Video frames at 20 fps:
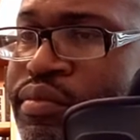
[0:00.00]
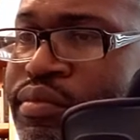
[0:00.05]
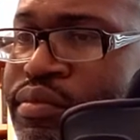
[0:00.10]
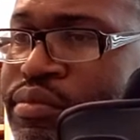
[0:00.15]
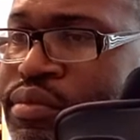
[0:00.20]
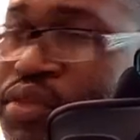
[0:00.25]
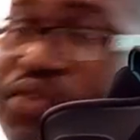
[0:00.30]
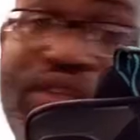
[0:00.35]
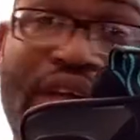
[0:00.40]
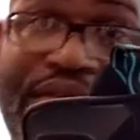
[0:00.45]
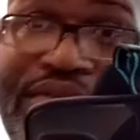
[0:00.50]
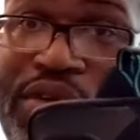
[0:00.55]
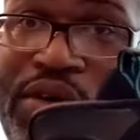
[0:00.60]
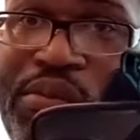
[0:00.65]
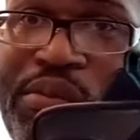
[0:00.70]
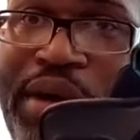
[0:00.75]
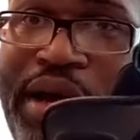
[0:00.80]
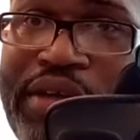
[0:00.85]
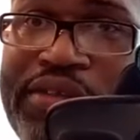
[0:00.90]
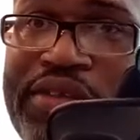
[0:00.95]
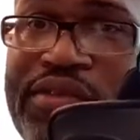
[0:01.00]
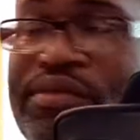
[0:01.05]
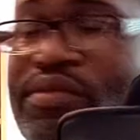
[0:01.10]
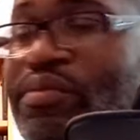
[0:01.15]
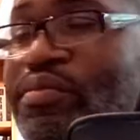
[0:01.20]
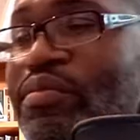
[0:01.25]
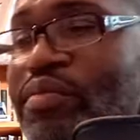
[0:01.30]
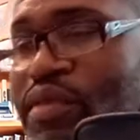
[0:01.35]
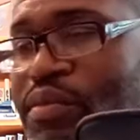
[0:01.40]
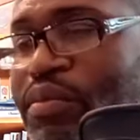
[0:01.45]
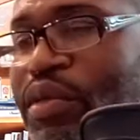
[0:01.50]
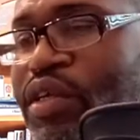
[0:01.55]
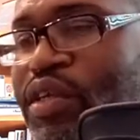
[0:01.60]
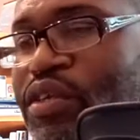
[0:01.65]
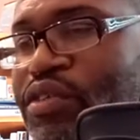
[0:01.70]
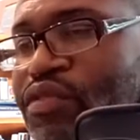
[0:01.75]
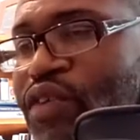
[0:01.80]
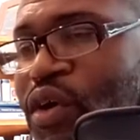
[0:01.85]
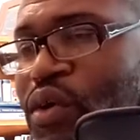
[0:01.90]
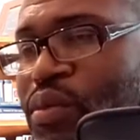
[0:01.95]
But it's not Foamposite, but it is
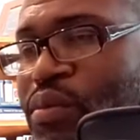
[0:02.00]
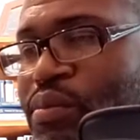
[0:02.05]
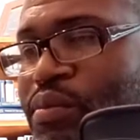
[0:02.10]
foam.